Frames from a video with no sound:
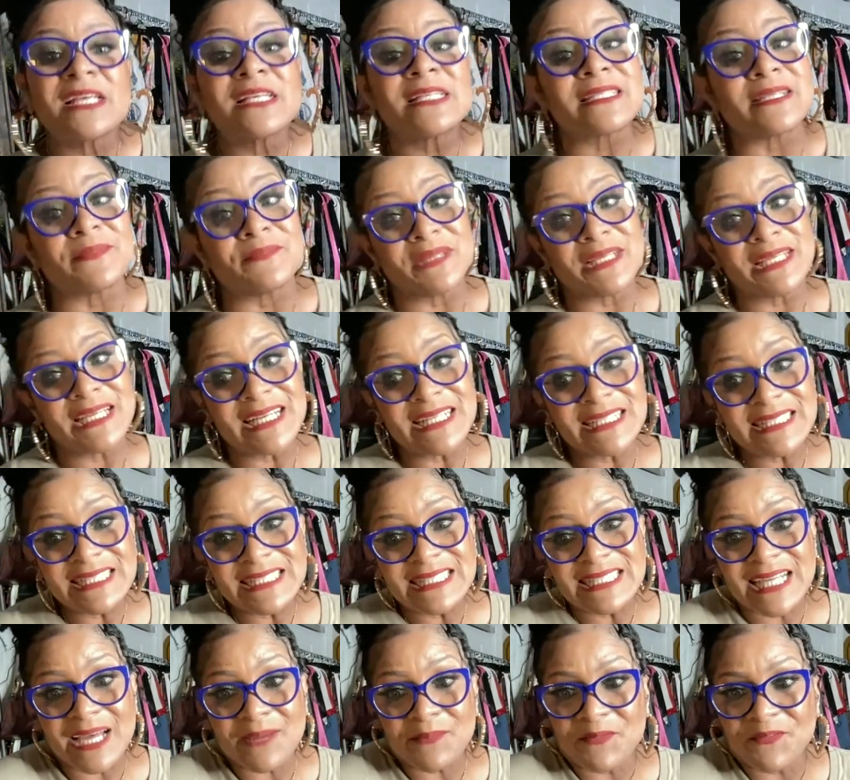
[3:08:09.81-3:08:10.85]
Something else
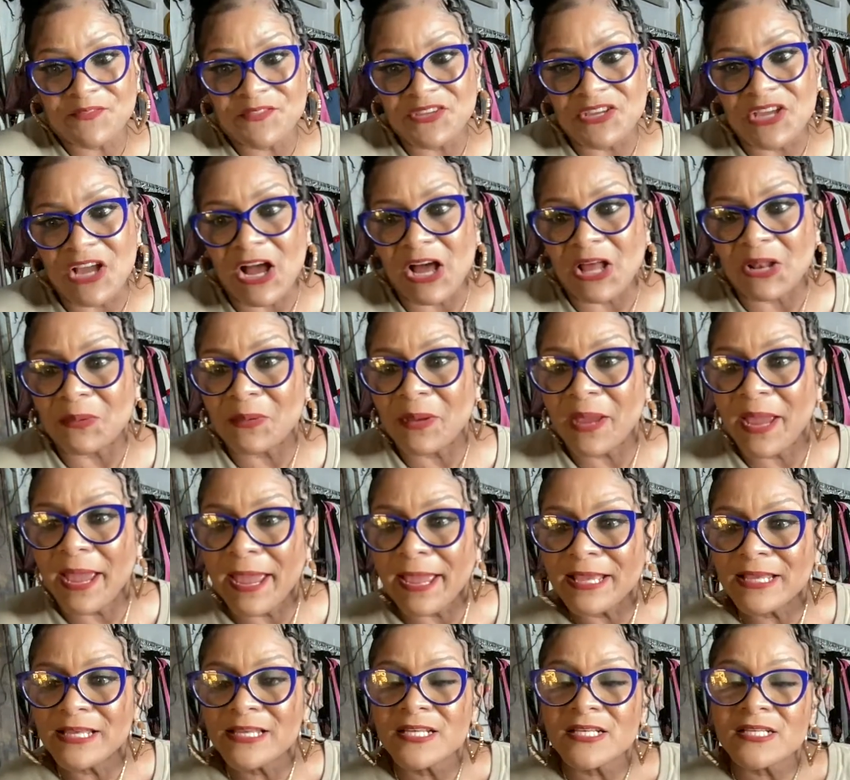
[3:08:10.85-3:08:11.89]
is coming for y'all,
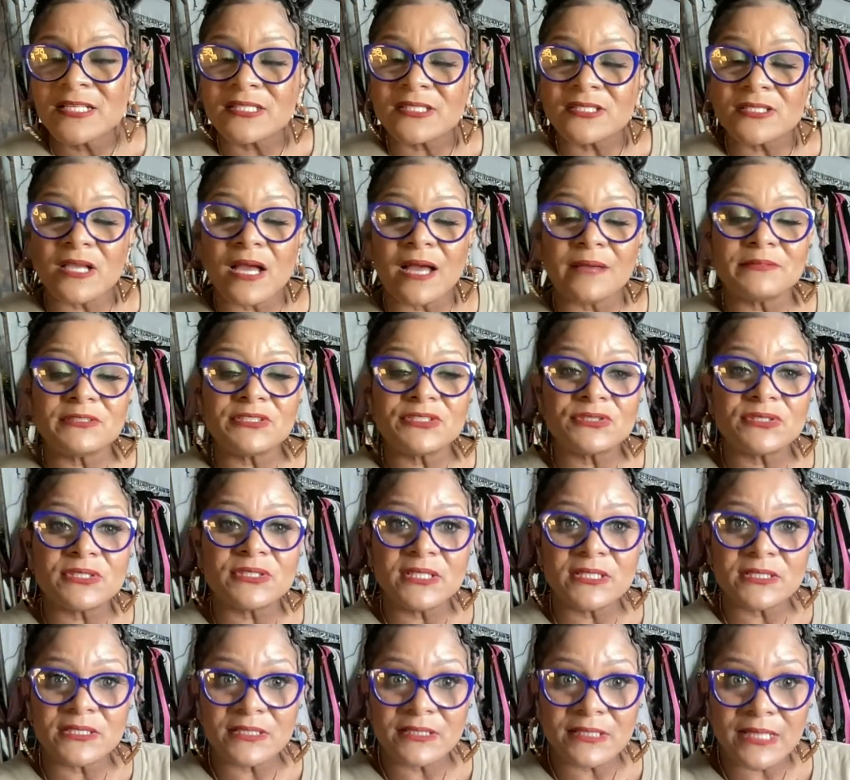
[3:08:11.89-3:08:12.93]
okay? So y'all be sure to
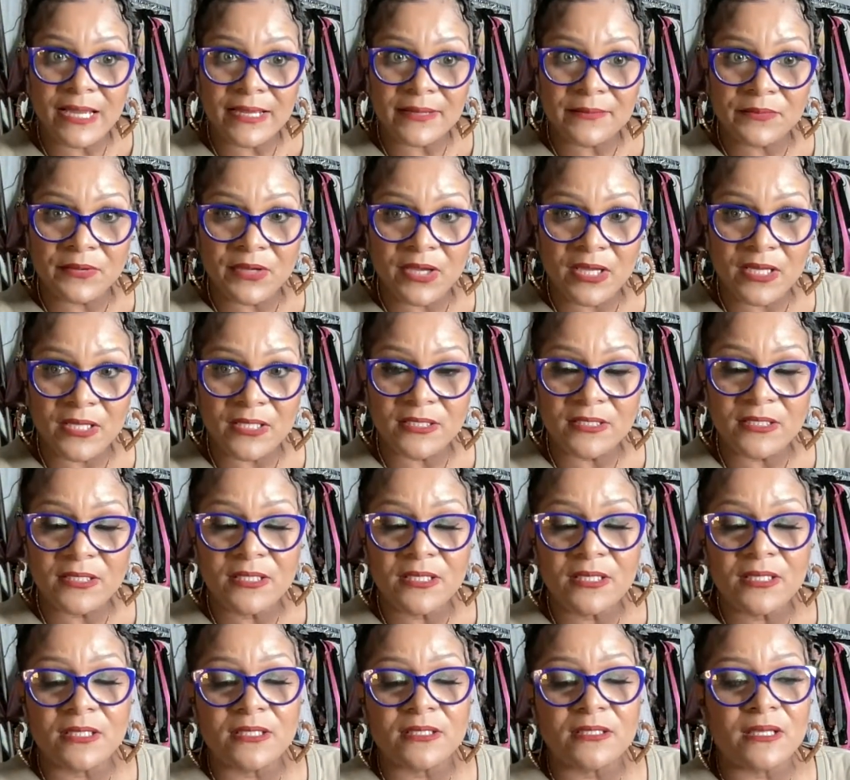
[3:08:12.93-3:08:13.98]
hit the like button.
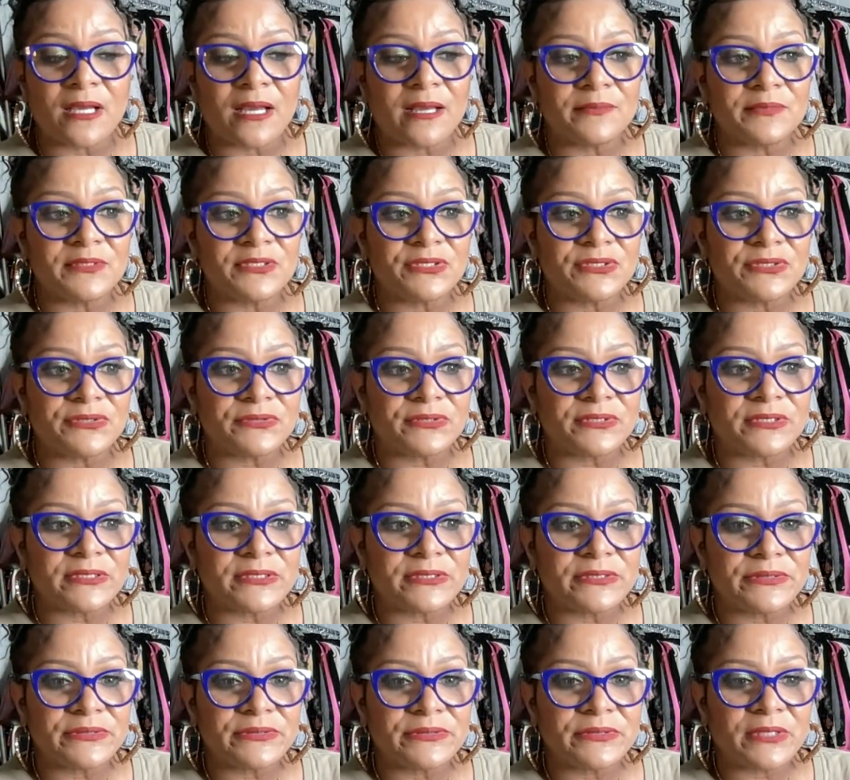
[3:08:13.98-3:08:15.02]
Y'all be sure
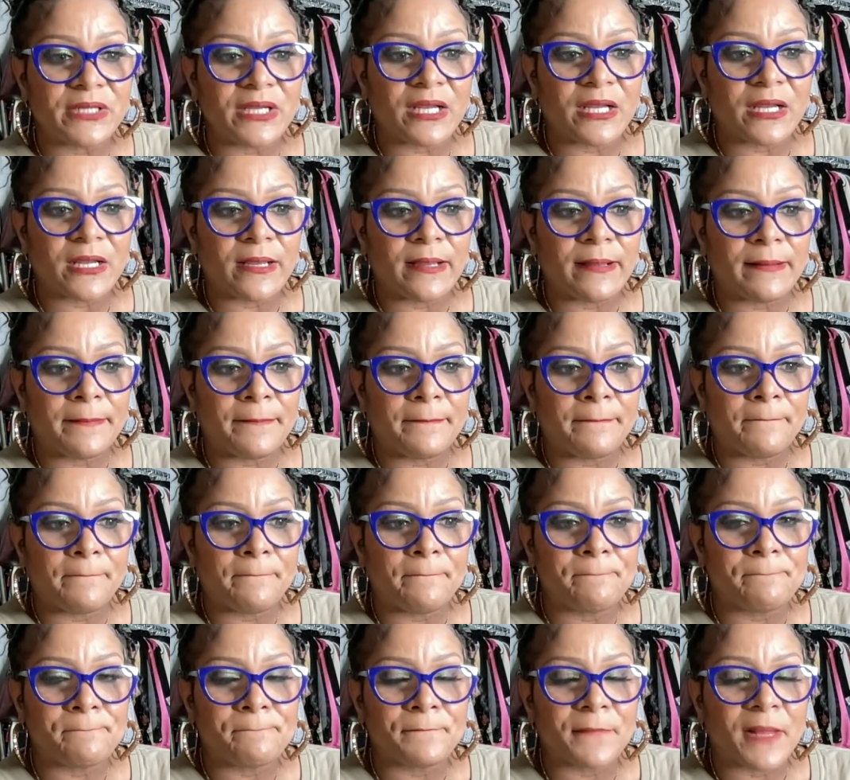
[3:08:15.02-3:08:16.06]
to um
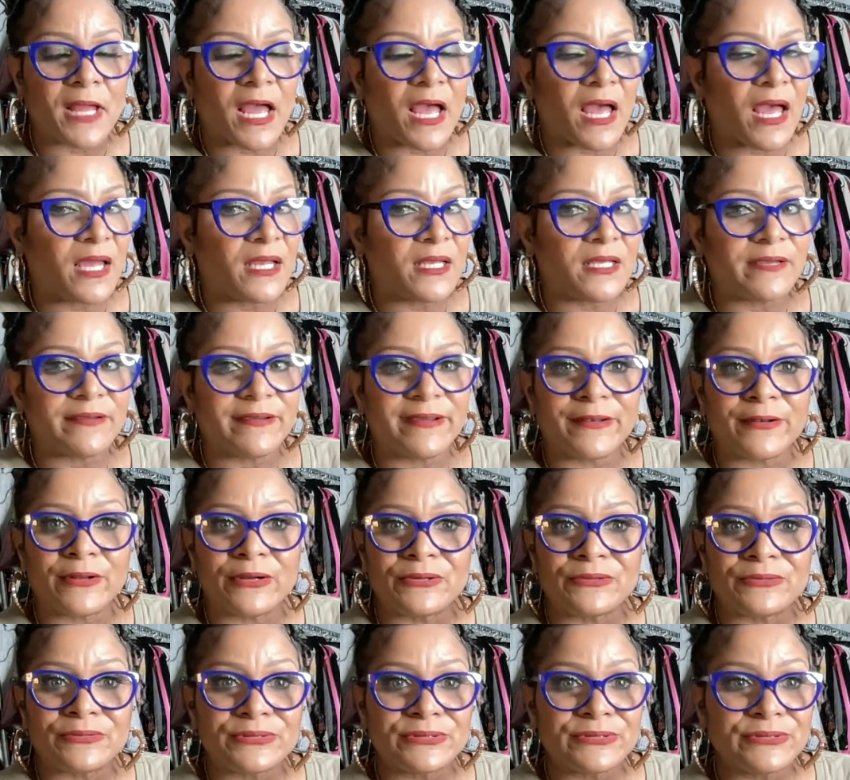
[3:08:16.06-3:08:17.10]
I ain't got
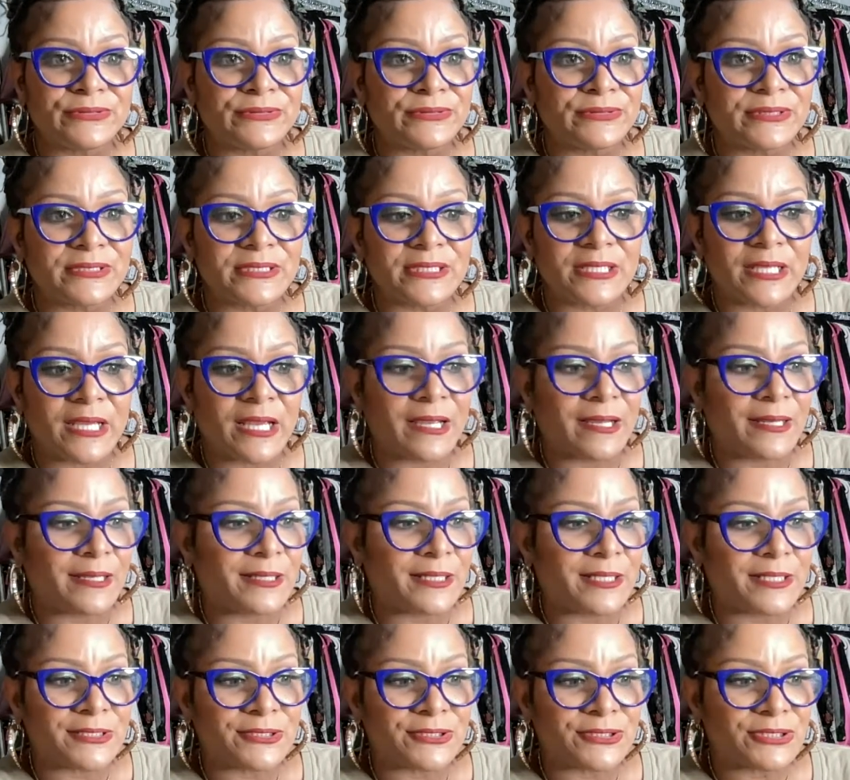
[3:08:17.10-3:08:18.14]
no rules today.
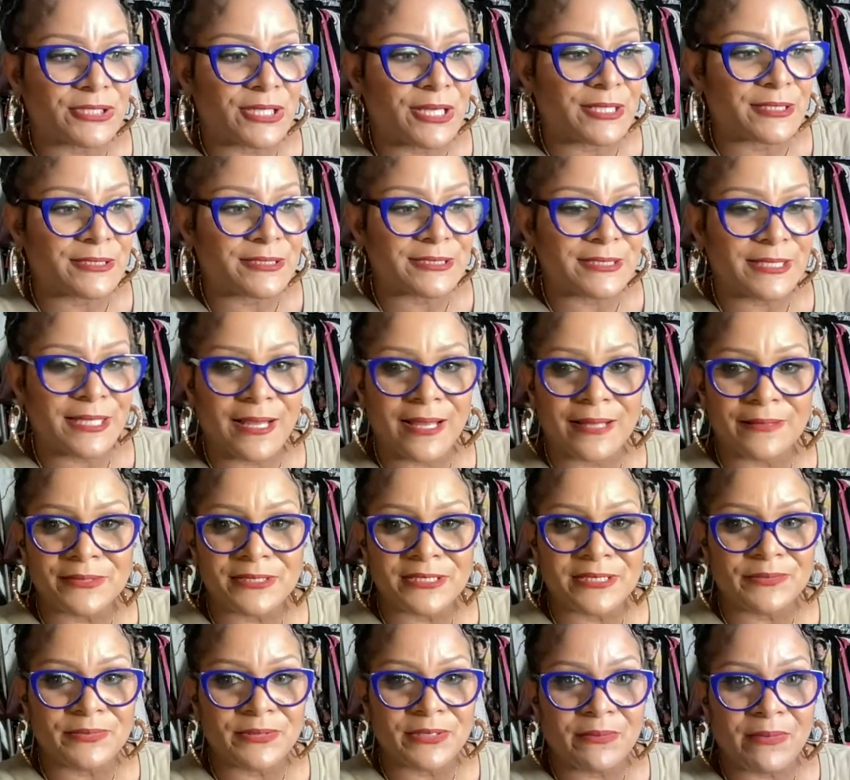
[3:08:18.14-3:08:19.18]
Annette and child. See how I'm
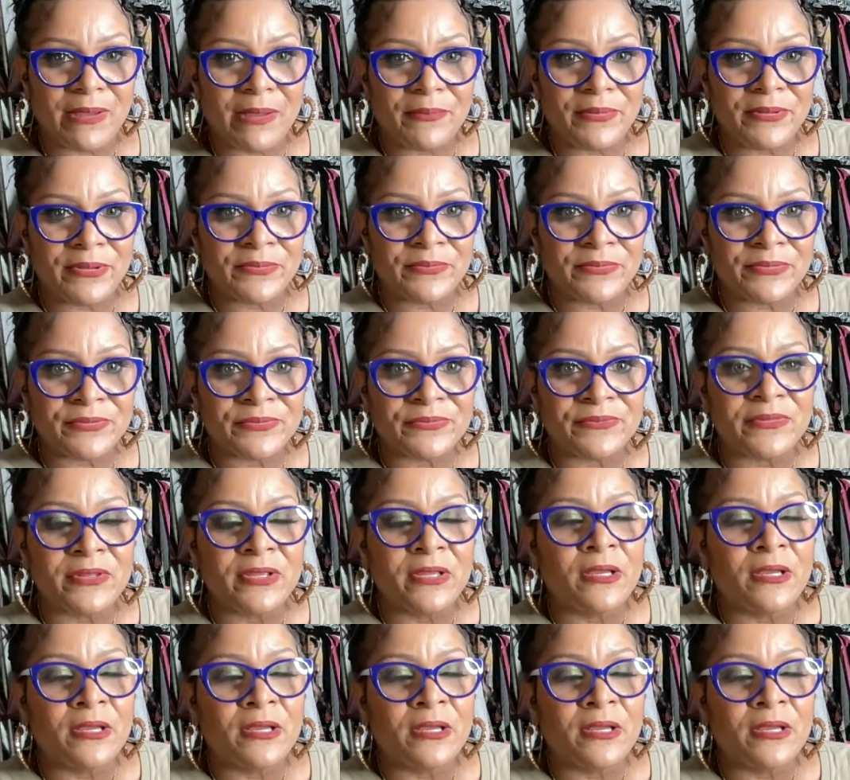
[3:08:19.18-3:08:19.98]
slipping on my pimping.